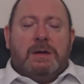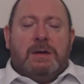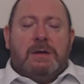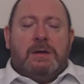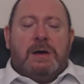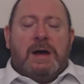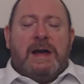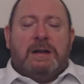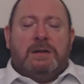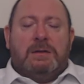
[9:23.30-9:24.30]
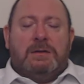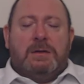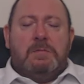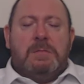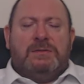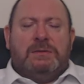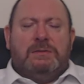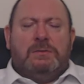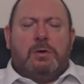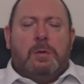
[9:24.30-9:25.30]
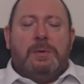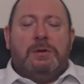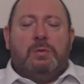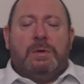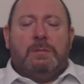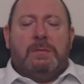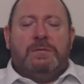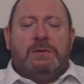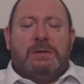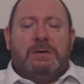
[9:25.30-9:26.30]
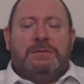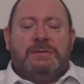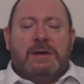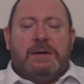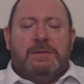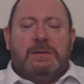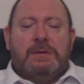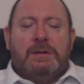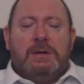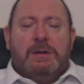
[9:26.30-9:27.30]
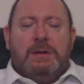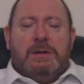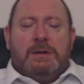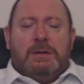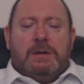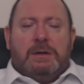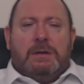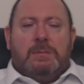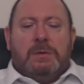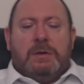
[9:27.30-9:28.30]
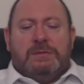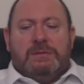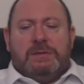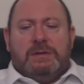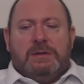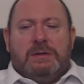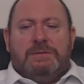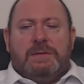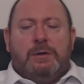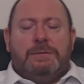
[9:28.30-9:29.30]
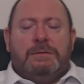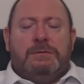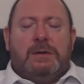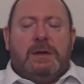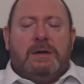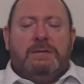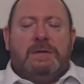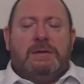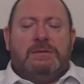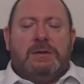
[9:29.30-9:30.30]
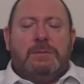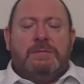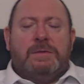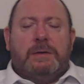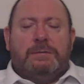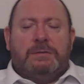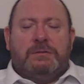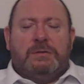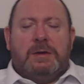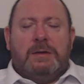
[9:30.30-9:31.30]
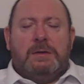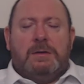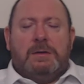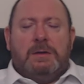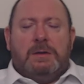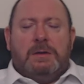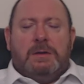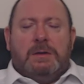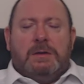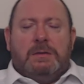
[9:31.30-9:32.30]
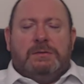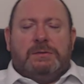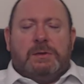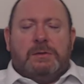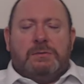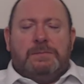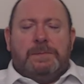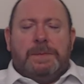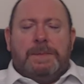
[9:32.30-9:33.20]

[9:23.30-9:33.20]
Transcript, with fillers: uh, I had a, a, message, a comment on one of my videos saying that uh, the person said that he fell off his chair, he fell asleep and fell off his chair. So